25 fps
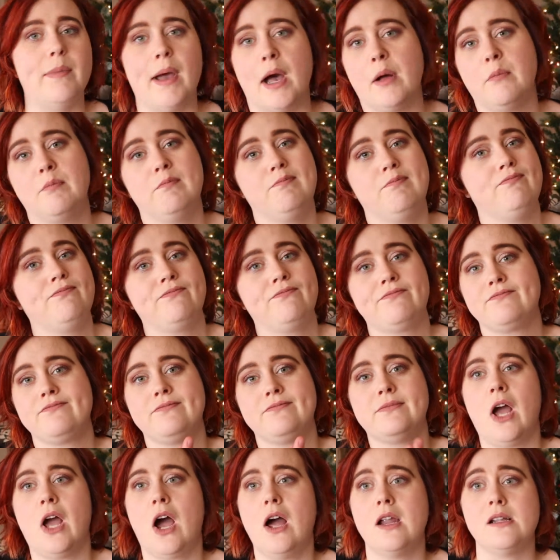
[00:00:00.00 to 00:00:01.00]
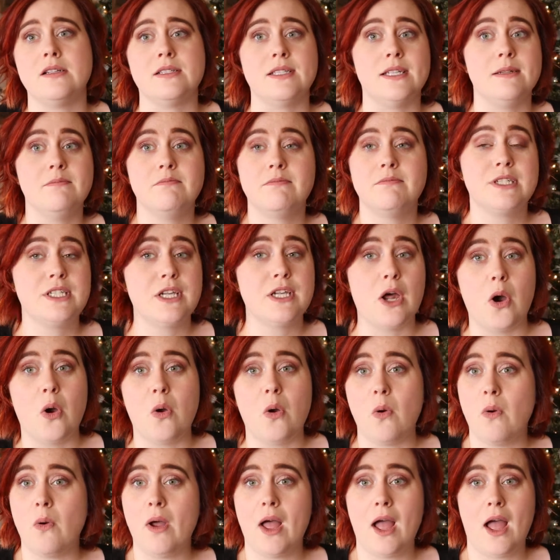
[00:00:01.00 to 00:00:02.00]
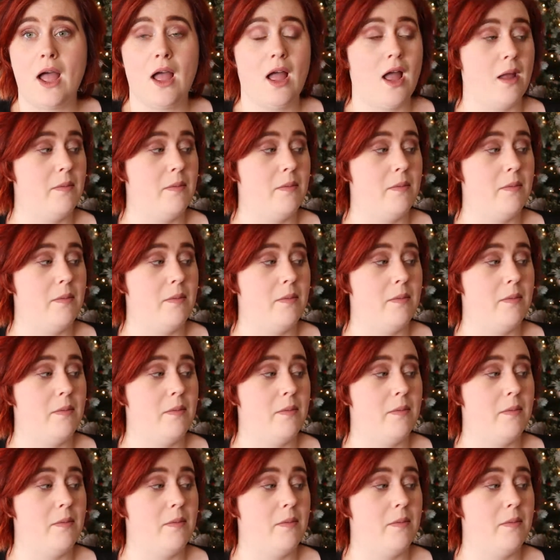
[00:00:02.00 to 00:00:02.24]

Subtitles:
about, honestly. So,